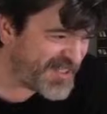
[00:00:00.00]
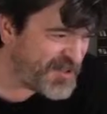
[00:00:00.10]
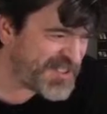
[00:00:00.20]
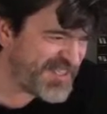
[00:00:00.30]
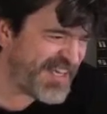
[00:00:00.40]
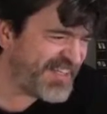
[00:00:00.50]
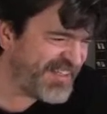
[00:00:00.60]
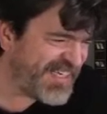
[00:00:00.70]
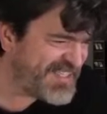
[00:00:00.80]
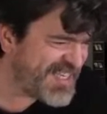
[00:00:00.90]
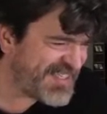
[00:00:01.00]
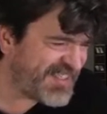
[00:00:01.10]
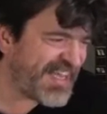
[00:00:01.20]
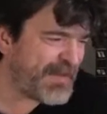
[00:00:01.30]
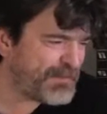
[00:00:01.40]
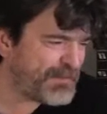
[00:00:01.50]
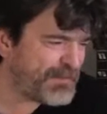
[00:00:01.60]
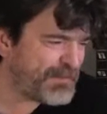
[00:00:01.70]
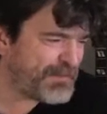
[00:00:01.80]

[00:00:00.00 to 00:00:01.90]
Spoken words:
Who said that, Lee? Is that Clapton?